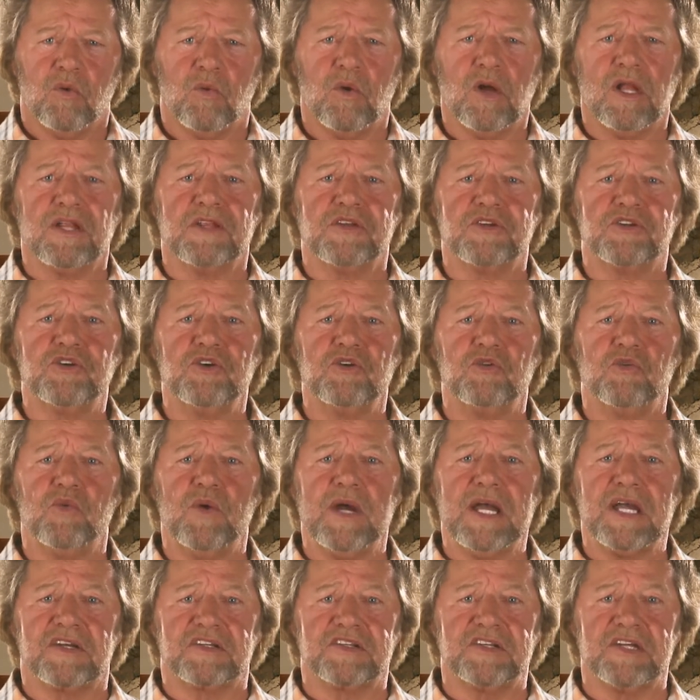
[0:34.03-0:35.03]
Well, in two
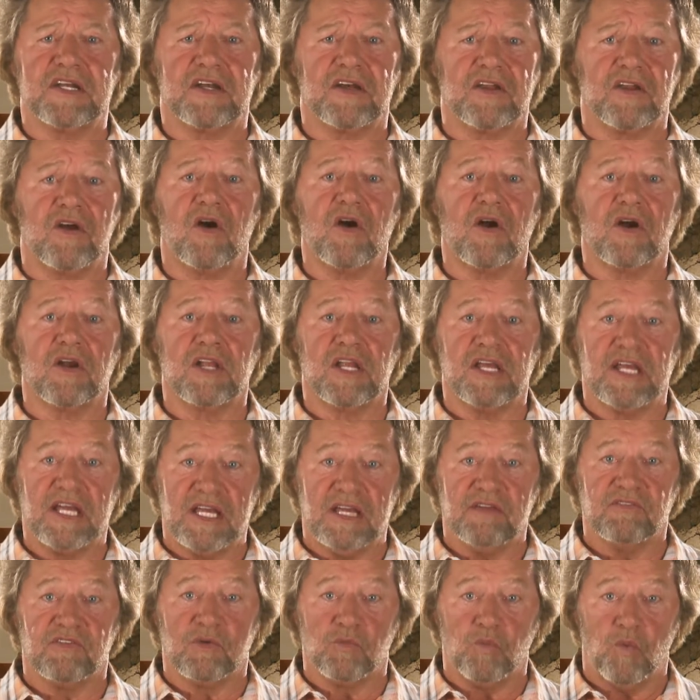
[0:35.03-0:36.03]
weeks, he could hardly
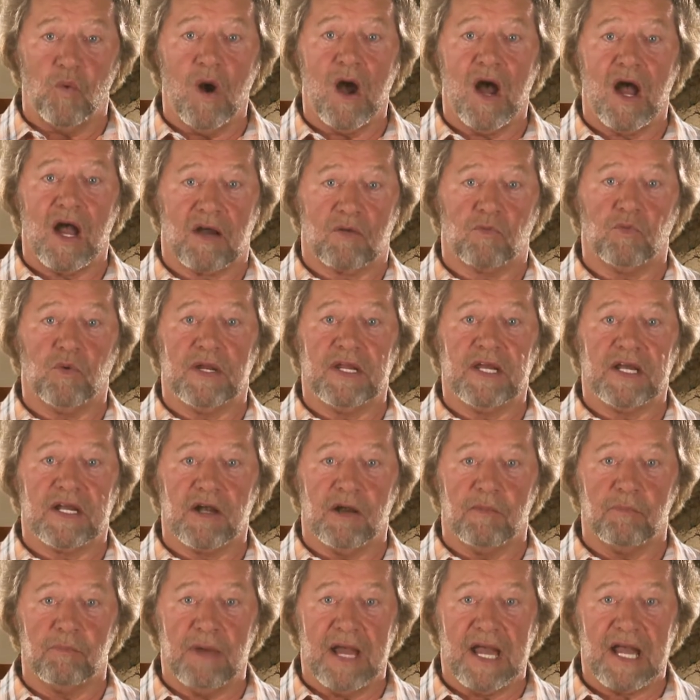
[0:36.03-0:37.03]
even walk when he
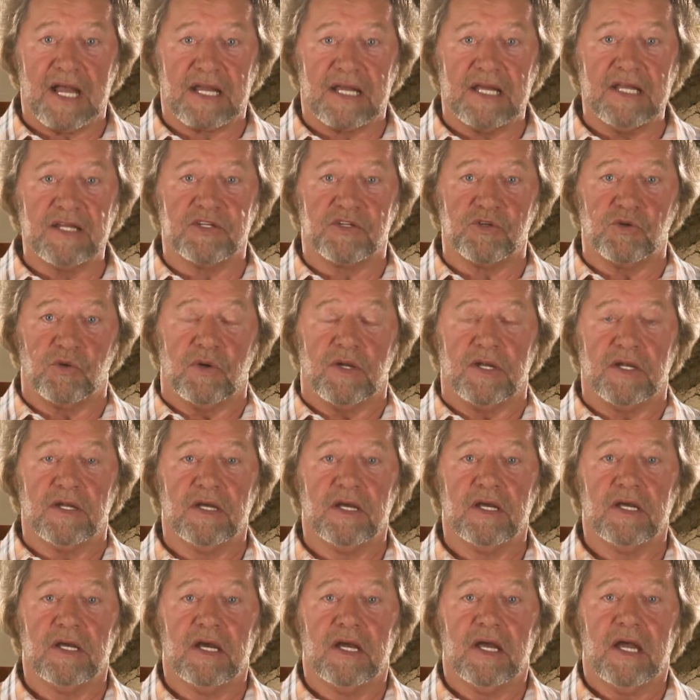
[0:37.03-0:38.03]
come back into it.
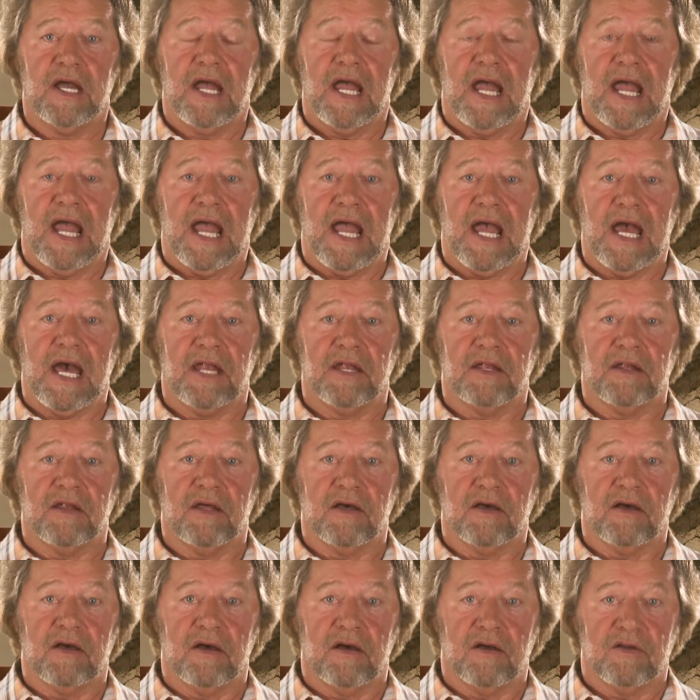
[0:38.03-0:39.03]
And
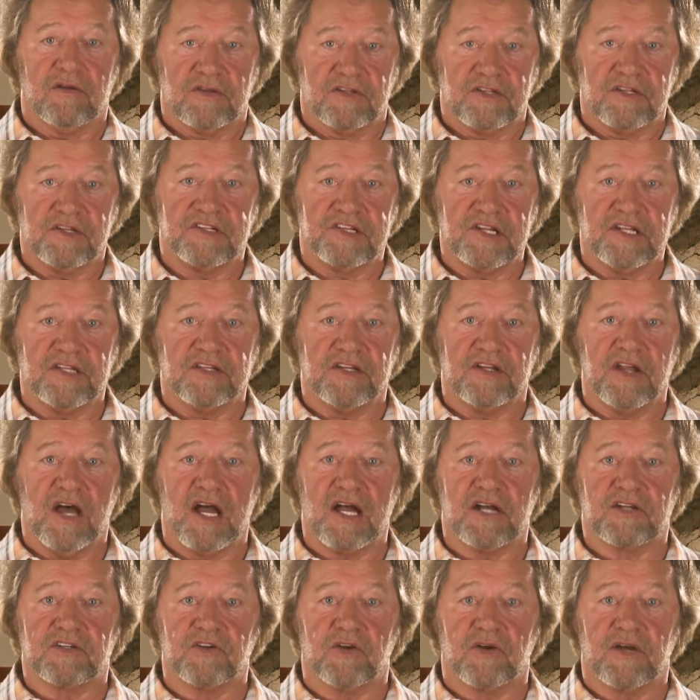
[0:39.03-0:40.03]
uh, to see the
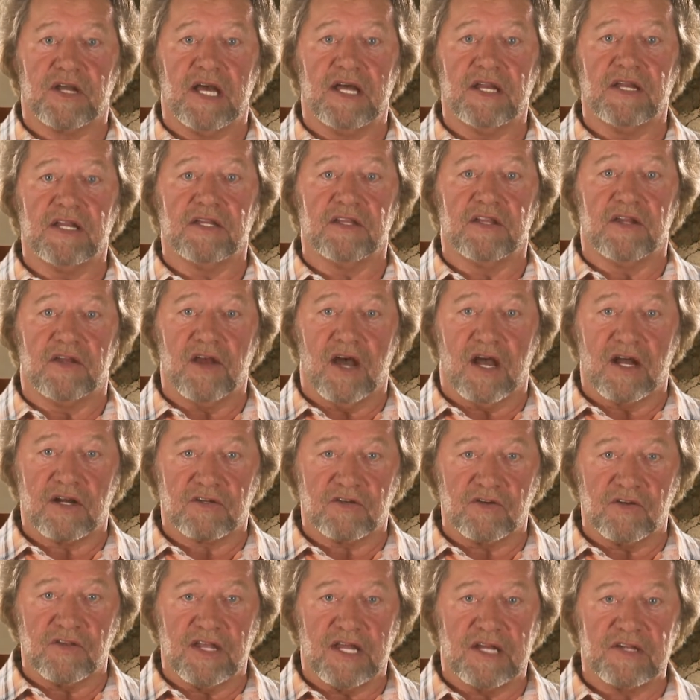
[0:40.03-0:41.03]
doctor again, and the
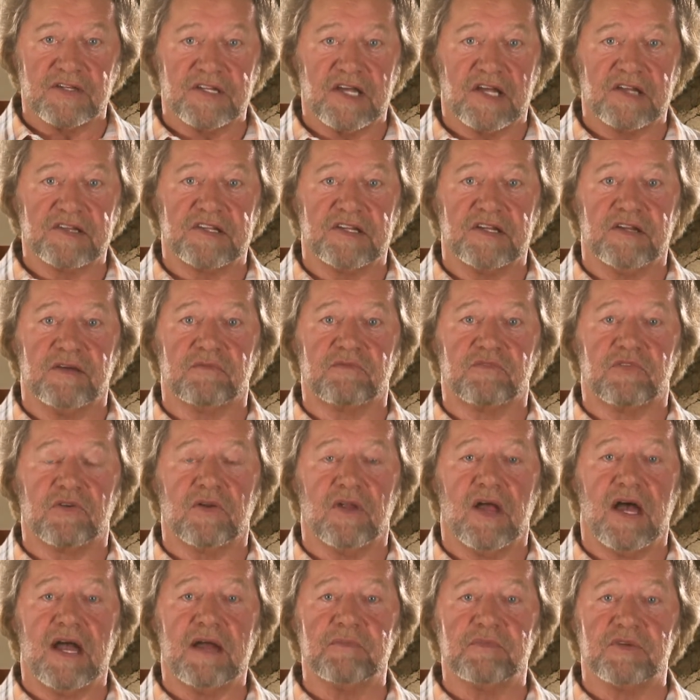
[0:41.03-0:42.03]
doctor then tested him
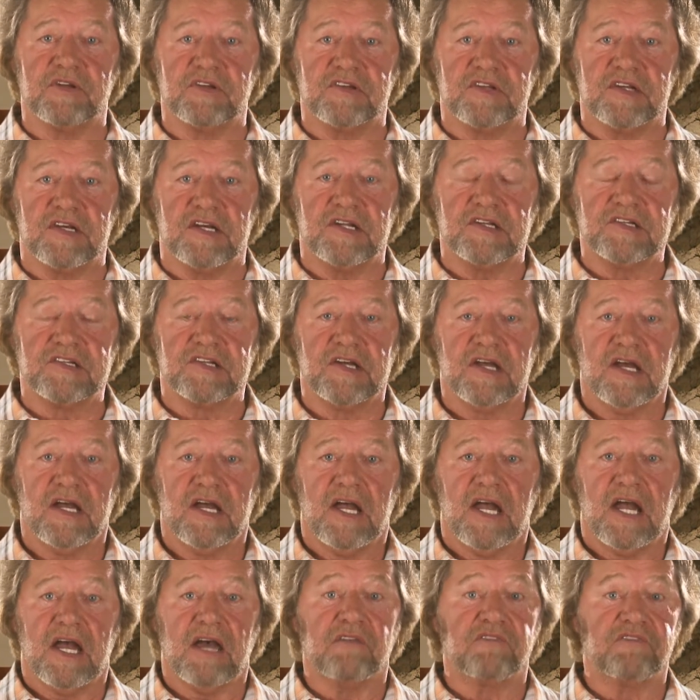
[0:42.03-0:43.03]
for Lyme disease
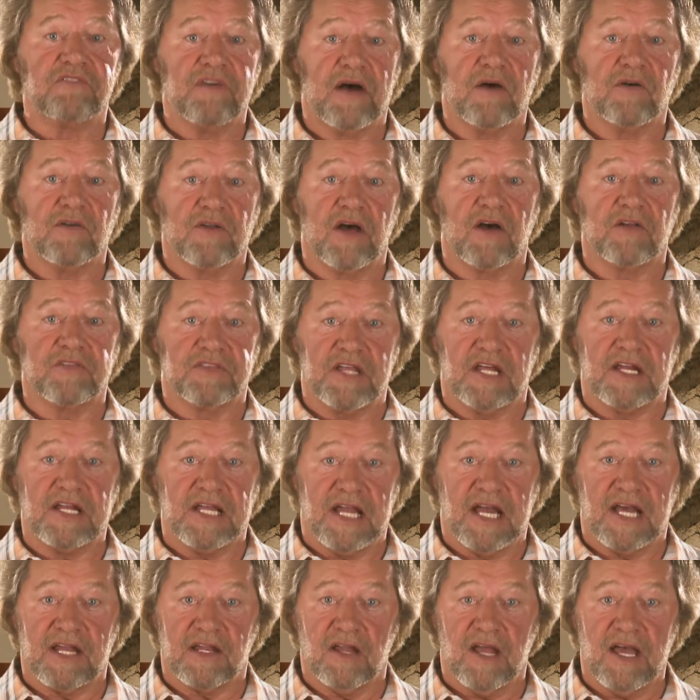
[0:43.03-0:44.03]
and found out that
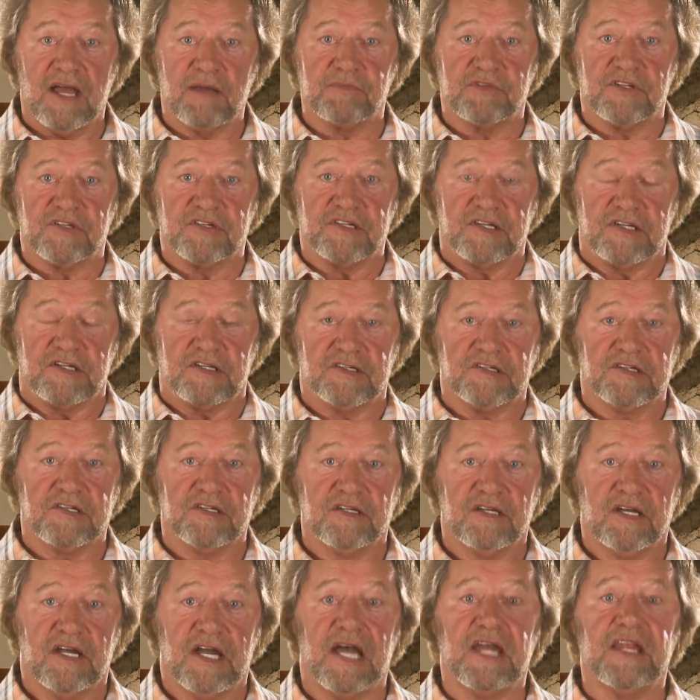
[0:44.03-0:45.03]
he had Lyme disease.
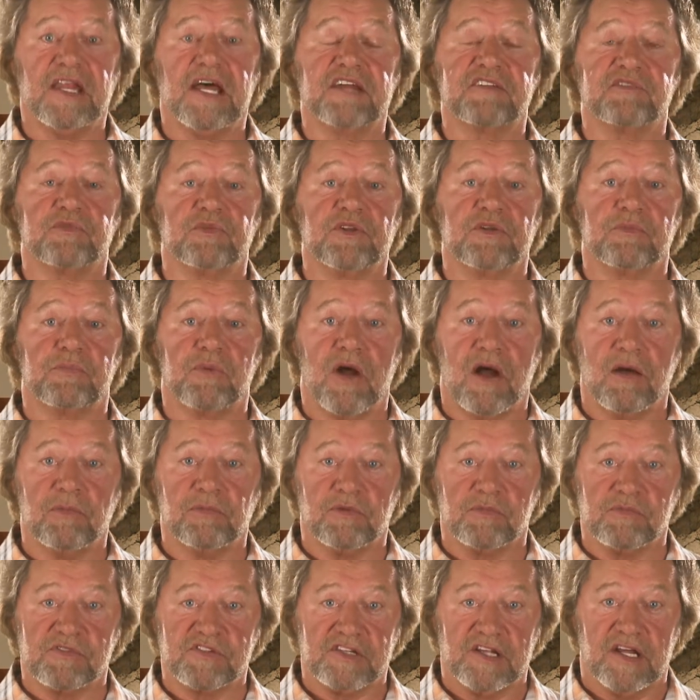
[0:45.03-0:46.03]
And that's when the
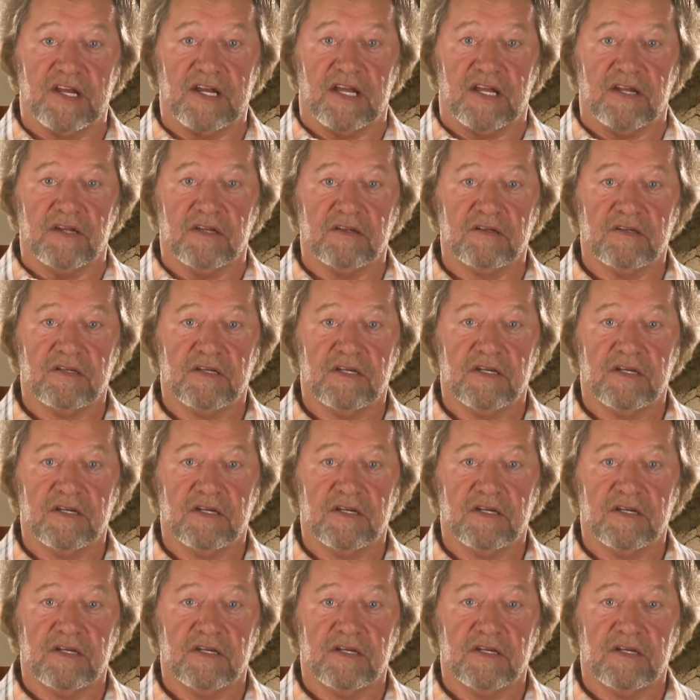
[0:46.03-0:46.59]
problem set in.